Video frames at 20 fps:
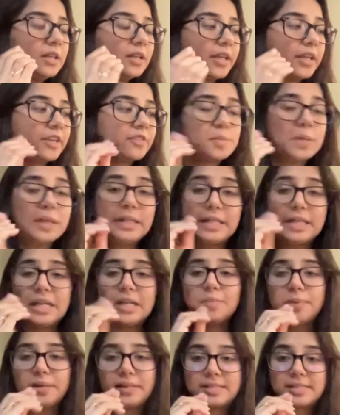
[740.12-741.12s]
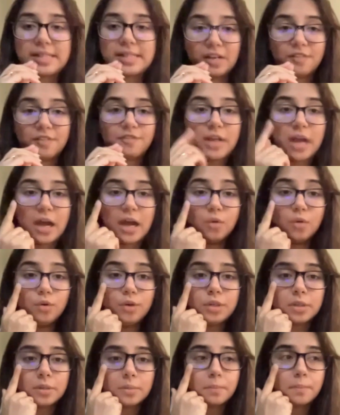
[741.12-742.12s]
gives me a little bit
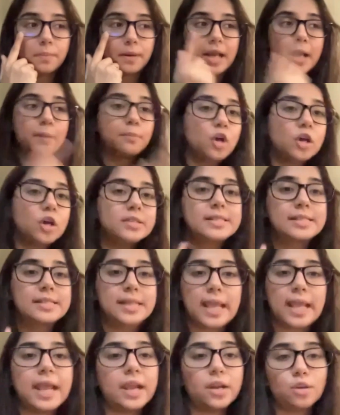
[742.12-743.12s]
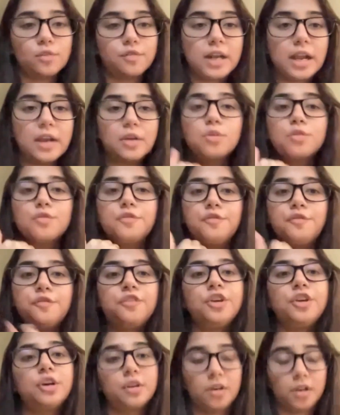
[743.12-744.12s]
self-doubt, but I'm not scared of it. I don't
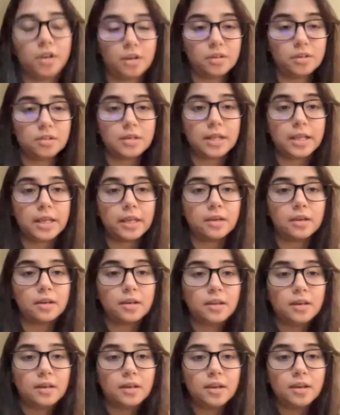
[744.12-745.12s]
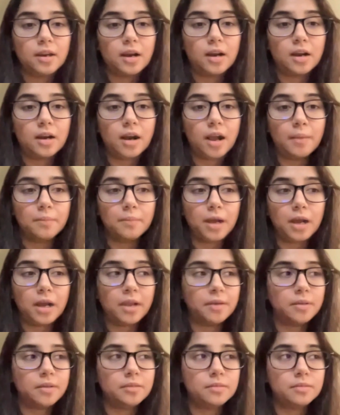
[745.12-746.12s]
fear it. Like
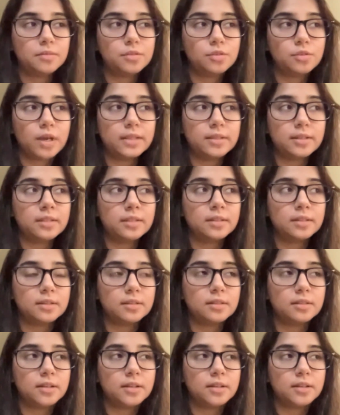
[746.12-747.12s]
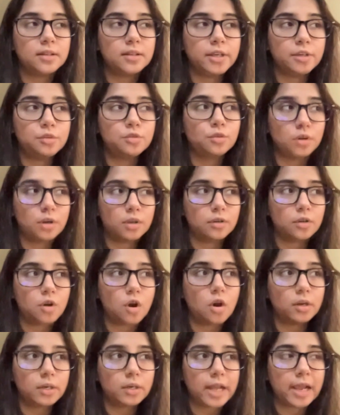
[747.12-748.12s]
so I think it took a
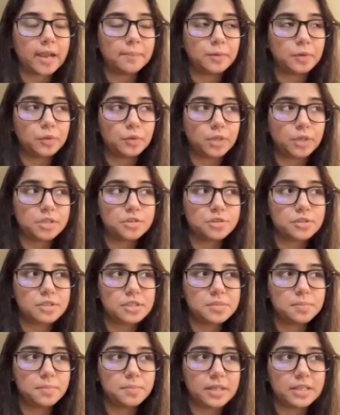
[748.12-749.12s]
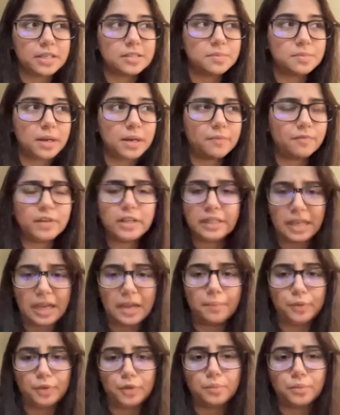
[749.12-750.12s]
long time to reach this place, but I'm very
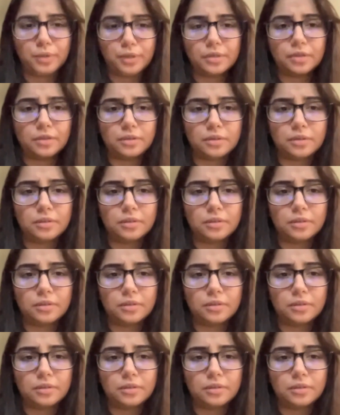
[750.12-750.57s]
happy to be here.